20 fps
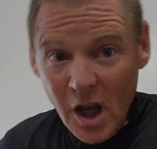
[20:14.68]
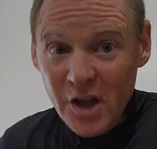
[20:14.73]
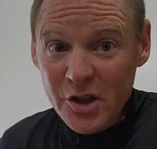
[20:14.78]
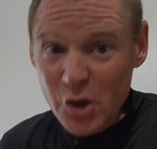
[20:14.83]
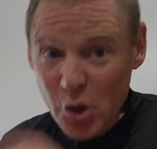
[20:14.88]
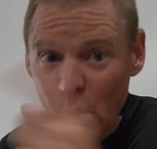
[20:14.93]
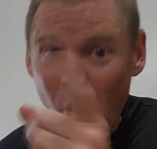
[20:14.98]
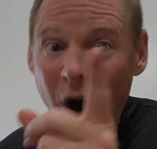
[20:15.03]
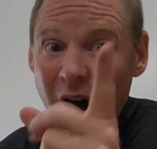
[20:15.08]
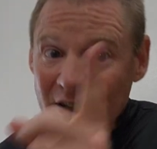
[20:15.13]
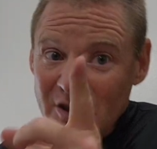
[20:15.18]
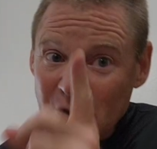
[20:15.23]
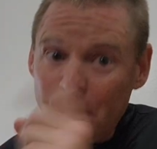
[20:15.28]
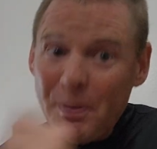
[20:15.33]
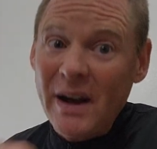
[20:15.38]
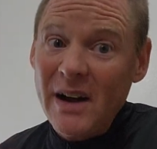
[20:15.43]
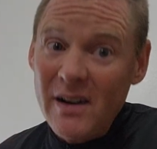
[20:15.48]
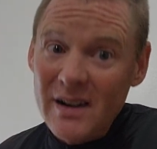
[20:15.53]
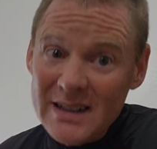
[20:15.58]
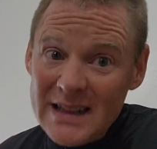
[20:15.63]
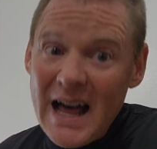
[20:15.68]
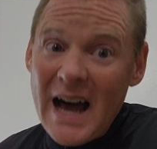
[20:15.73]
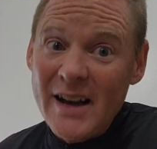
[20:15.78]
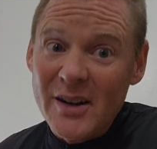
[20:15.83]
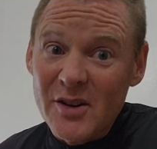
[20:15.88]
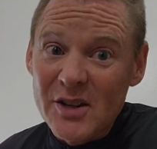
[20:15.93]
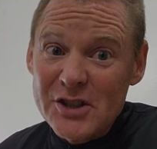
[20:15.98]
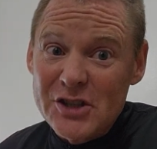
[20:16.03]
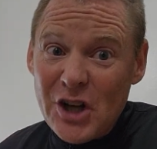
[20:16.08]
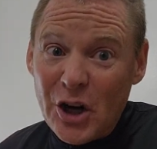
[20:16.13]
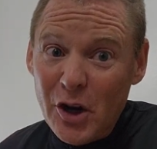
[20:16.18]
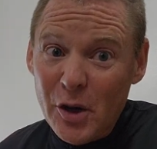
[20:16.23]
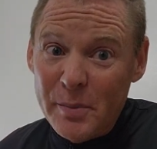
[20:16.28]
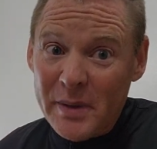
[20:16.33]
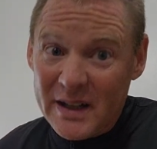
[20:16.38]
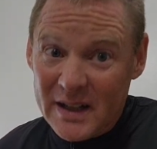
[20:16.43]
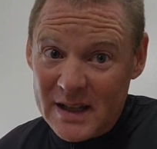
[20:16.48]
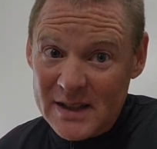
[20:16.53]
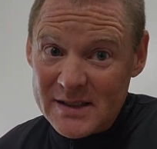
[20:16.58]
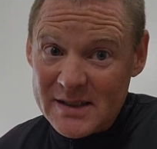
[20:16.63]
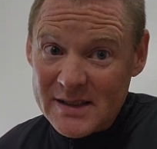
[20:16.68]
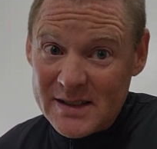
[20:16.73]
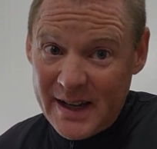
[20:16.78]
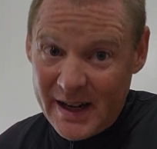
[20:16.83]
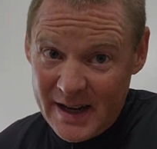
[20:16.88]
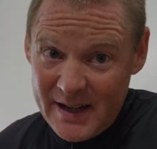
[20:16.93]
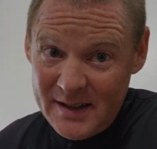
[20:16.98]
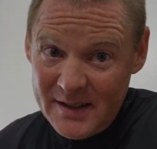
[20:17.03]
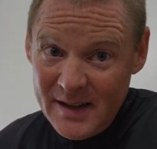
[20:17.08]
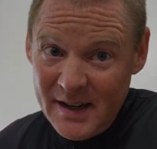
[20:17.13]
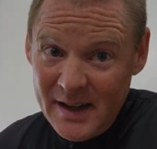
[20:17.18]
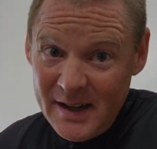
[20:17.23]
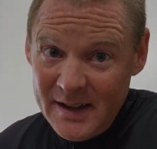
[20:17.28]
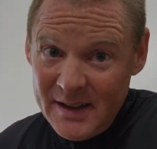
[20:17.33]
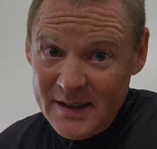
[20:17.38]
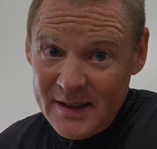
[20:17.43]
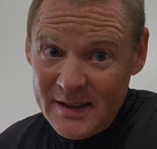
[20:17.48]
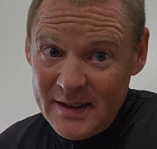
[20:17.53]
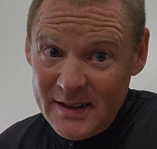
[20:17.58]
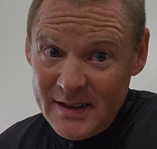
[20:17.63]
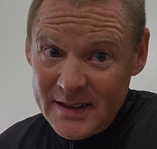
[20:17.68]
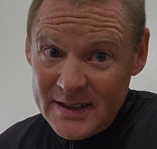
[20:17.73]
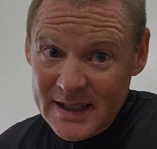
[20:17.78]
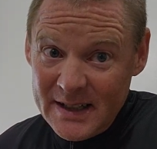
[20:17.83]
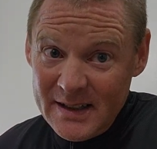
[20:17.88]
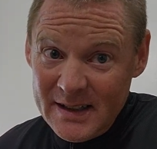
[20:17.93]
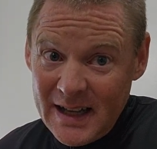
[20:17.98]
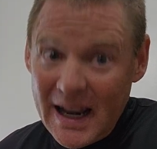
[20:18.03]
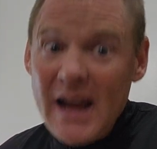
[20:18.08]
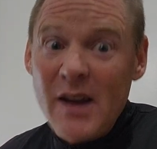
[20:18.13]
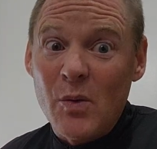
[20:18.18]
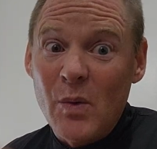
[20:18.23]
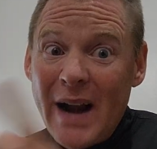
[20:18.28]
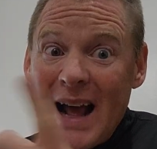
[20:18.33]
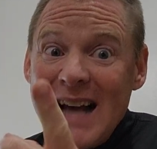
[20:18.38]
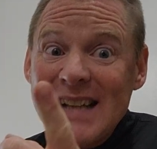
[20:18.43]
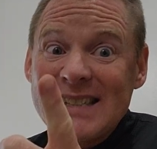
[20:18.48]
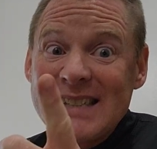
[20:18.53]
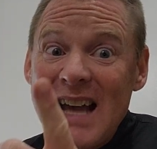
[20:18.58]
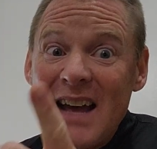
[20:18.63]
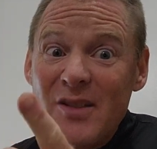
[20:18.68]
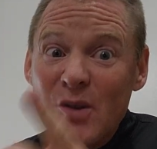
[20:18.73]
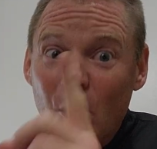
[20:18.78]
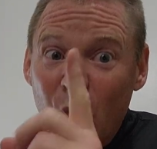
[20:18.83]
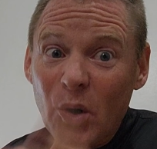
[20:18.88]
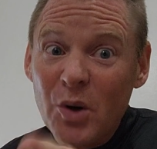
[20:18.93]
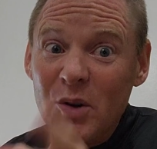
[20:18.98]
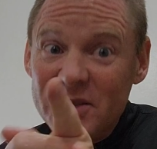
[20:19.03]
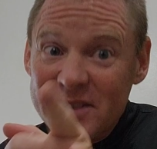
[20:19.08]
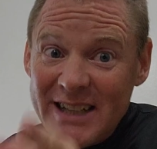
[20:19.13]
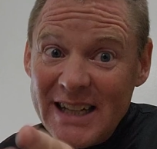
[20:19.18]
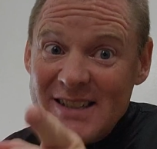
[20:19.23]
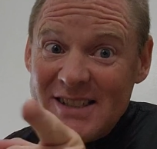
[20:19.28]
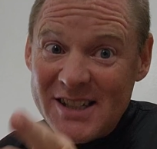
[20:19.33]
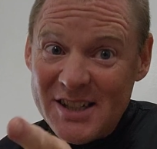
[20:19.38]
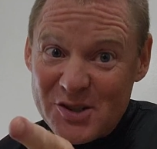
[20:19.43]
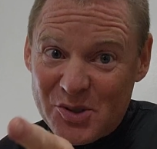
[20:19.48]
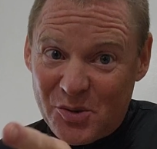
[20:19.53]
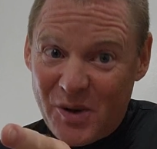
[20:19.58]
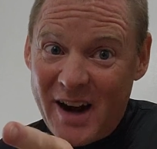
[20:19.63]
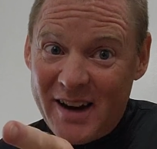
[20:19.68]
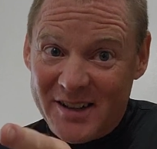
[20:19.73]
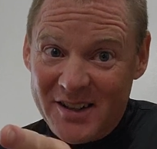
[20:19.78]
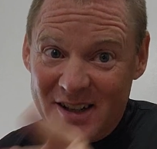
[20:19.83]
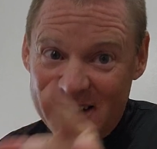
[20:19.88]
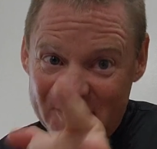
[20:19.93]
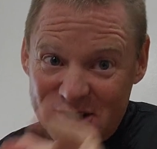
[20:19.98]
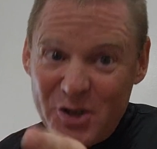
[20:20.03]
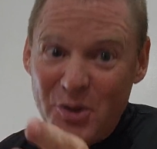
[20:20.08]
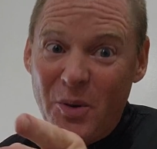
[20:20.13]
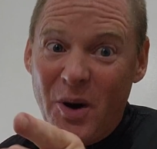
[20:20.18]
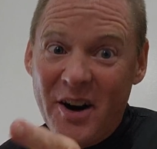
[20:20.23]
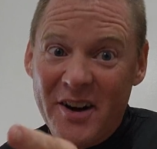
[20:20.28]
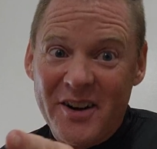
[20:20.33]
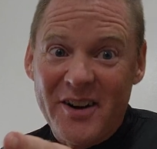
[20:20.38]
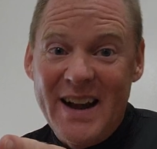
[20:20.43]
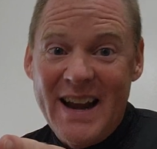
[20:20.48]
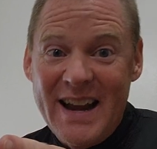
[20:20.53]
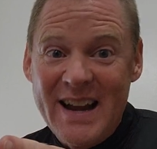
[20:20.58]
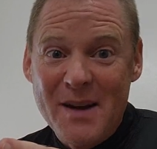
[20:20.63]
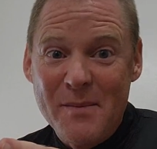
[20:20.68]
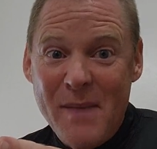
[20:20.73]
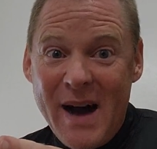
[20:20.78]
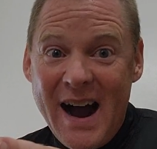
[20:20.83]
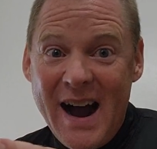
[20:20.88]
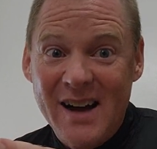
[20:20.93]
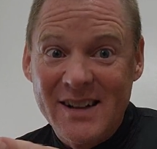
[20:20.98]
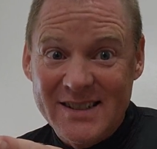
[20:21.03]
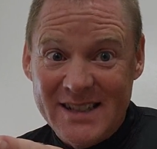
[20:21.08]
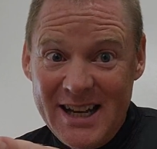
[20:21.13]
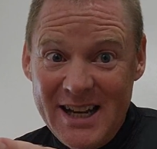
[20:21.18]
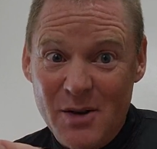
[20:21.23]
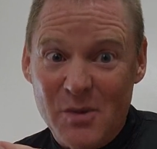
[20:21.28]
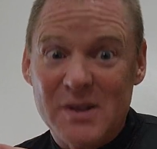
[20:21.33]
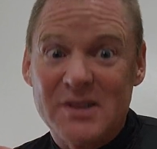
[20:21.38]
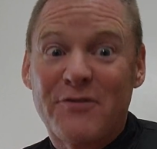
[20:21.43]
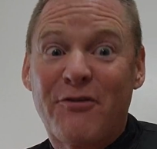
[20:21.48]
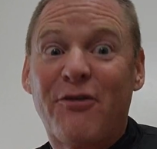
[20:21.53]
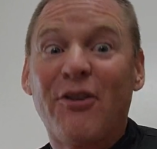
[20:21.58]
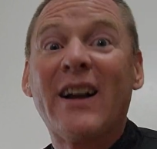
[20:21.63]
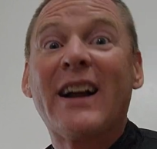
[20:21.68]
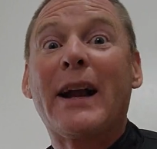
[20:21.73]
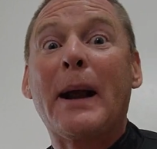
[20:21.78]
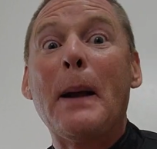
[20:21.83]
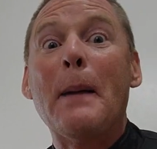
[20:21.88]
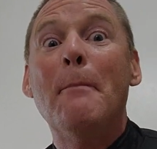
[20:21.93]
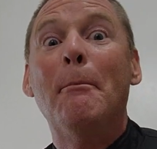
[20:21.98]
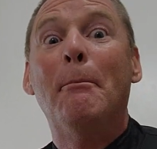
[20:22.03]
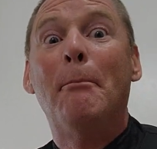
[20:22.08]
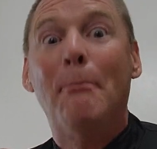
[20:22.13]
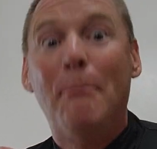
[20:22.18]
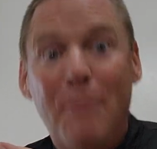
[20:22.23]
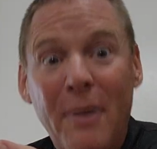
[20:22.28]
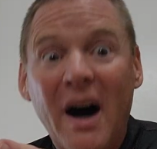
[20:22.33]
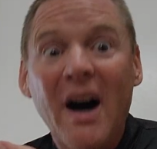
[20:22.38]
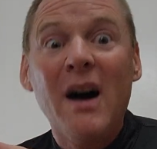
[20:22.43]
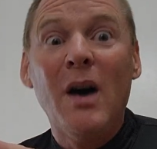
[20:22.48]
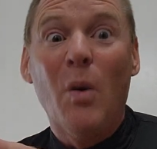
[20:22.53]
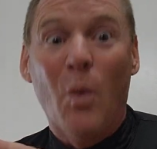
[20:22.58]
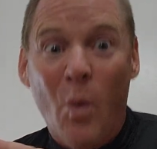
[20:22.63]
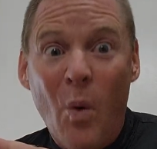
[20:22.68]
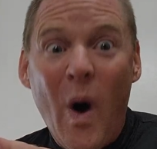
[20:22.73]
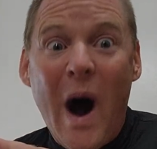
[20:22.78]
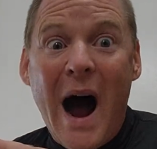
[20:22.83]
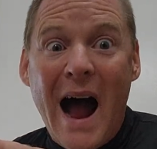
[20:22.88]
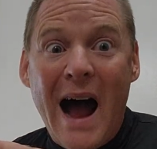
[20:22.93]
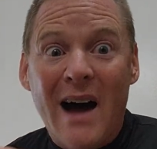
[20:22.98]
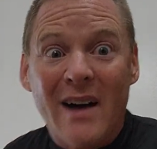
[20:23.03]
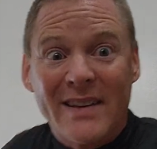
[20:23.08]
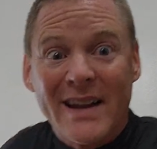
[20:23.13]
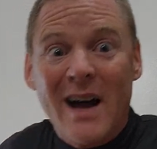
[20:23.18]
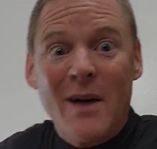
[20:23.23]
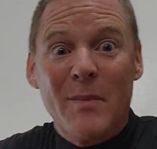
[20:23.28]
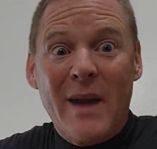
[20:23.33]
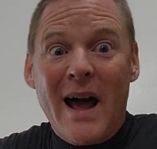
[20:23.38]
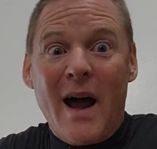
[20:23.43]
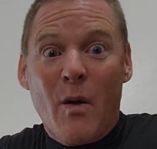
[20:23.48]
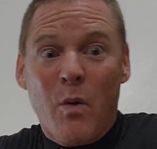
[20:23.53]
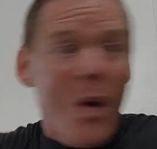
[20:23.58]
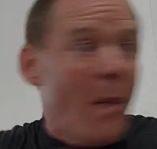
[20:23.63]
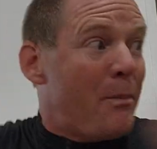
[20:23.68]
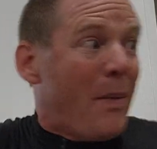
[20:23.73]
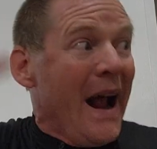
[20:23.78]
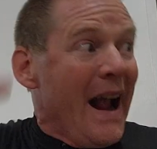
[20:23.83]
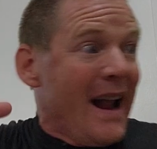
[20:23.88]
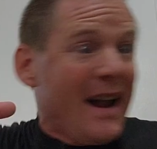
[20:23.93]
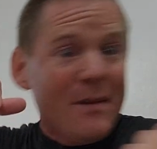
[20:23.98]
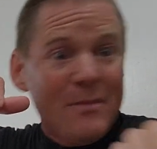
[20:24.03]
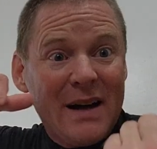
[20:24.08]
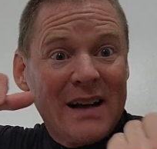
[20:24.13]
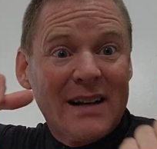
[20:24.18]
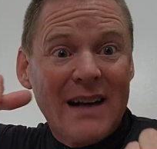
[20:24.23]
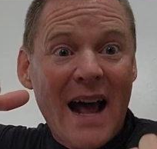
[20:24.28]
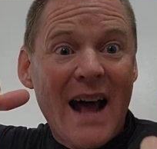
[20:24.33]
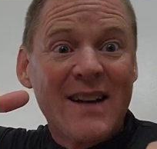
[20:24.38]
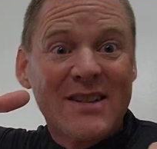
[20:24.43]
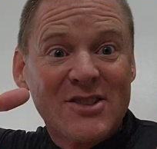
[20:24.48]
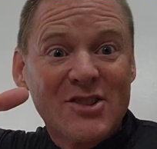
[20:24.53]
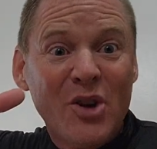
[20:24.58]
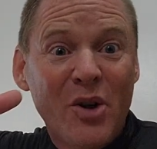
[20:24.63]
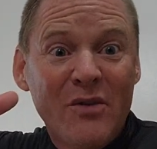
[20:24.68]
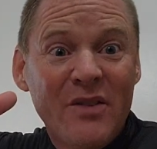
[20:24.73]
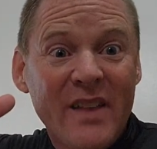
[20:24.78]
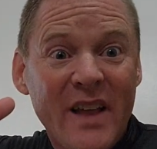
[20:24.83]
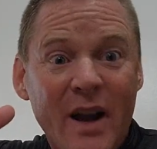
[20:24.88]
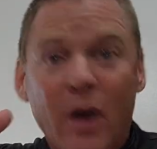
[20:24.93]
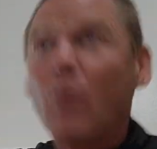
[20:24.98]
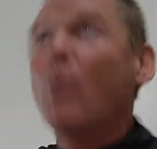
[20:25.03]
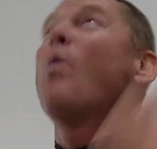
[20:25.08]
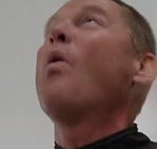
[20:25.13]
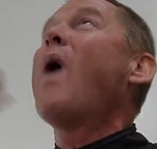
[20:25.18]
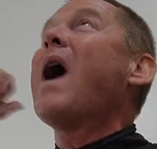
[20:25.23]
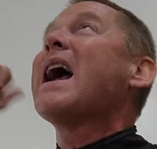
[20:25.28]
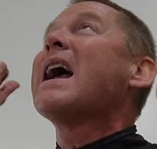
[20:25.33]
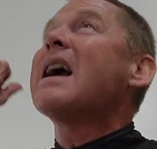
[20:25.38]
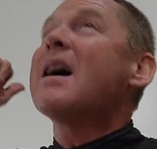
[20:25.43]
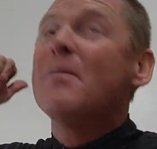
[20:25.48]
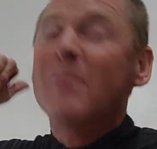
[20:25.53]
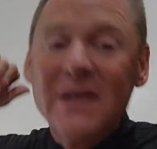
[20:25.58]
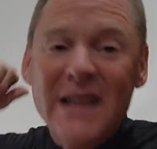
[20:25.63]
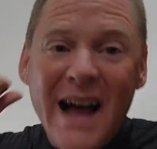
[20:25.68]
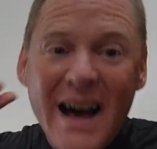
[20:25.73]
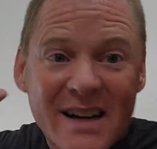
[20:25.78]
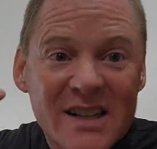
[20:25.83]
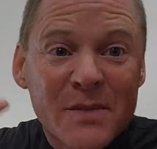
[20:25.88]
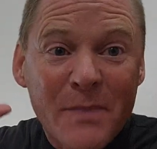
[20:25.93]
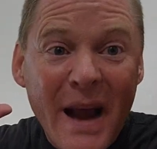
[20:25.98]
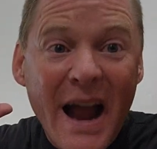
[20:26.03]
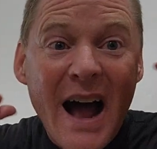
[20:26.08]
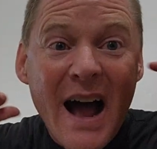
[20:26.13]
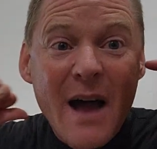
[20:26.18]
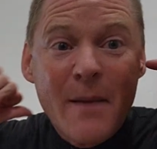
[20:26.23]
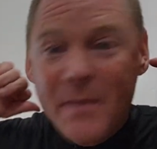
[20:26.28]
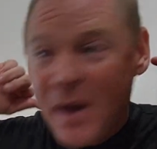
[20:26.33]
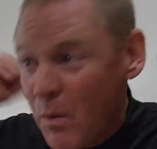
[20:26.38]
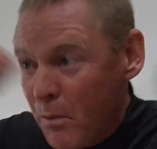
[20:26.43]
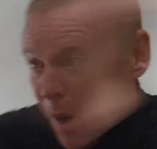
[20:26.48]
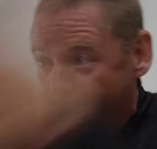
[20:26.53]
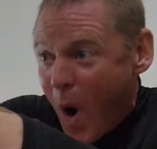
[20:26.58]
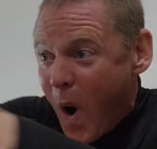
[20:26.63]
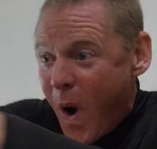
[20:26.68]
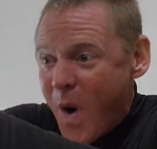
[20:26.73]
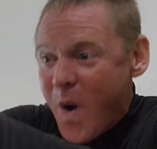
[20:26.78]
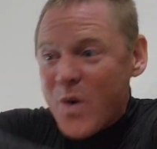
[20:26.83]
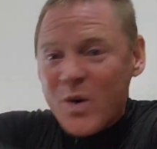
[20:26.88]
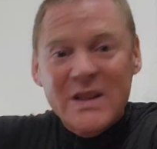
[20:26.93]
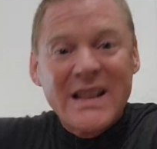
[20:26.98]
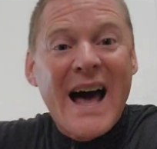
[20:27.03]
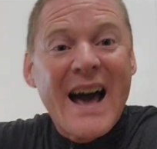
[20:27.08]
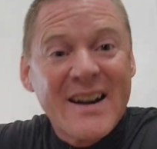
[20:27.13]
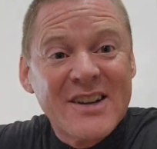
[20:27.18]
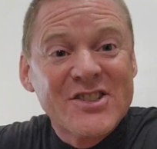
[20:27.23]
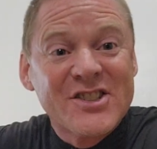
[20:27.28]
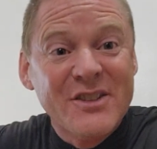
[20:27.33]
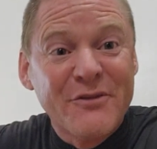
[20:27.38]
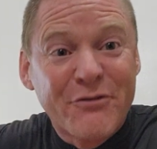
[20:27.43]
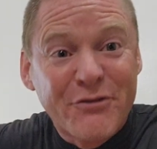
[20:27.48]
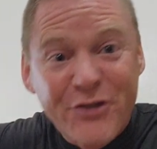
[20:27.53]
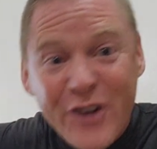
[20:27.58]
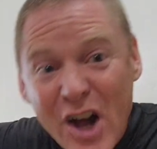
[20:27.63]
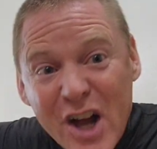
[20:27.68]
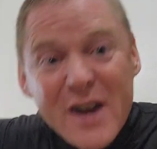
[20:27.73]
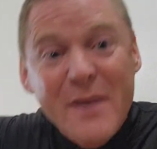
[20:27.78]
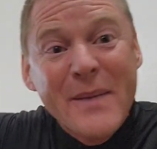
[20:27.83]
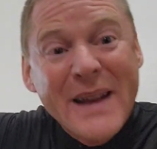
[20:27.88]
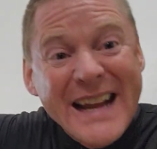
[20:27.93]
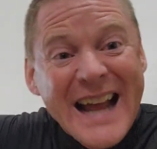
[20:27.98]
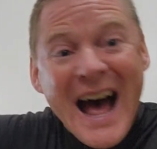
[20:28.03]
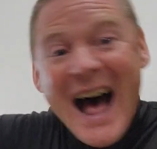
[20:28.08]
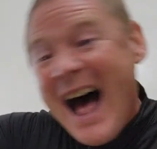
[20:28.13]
You watch a paraglider in turbulence, okay? Like when I set the world distance record at 280 miles, it was freaking butt wild. I'm like, whoop, bam, my glider's over there. Wham, glider's behind me. Woo, glider's in front of me.